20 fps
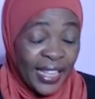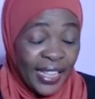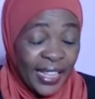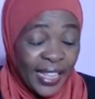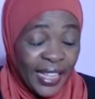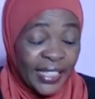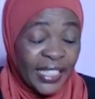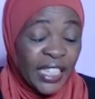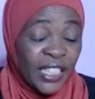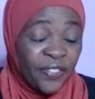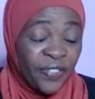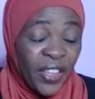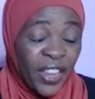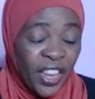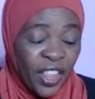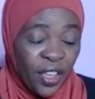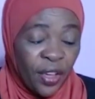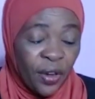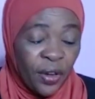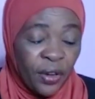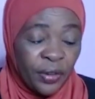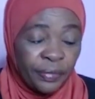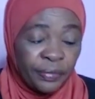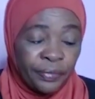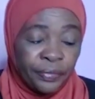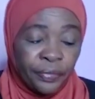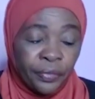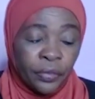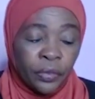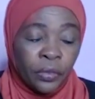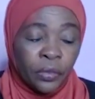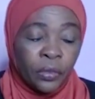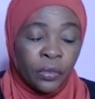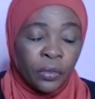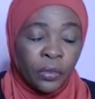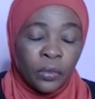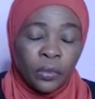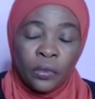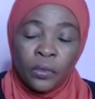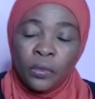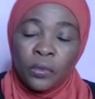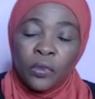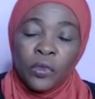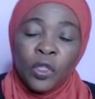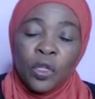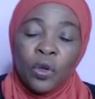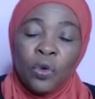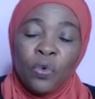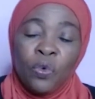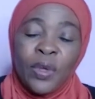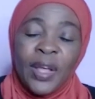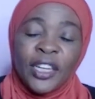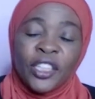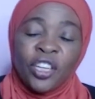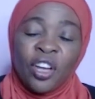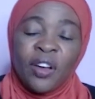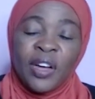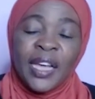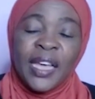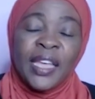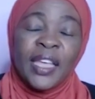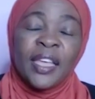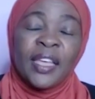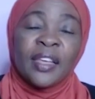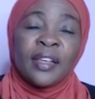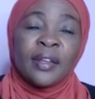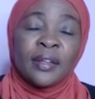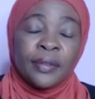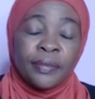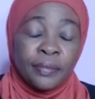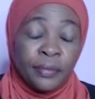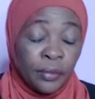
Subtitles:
In this video, we are talking